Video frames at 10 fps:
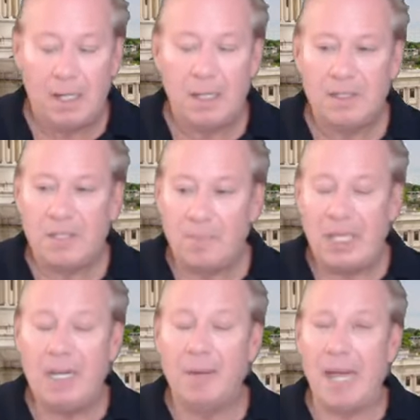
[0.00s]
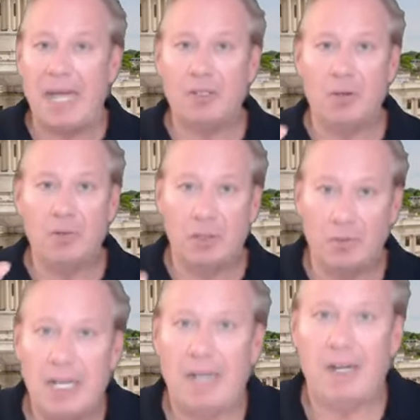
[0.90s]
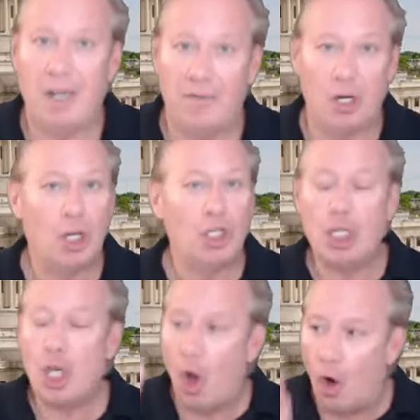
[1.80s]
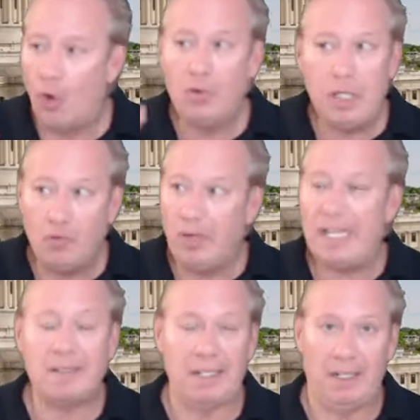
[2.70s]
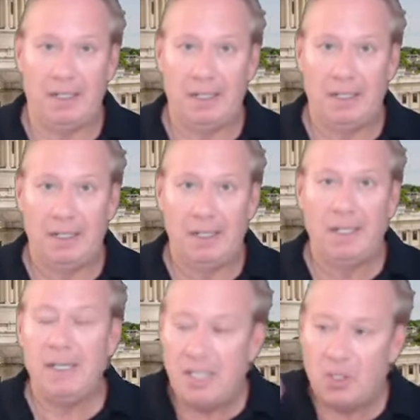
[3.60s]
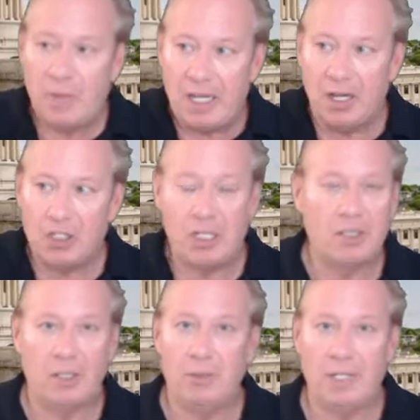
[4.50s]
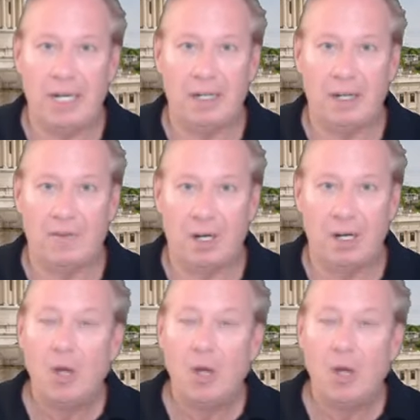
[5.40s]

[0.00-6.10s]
Sabina Matos, lieutenant governor. The only reason is because she's the lieutenant governor.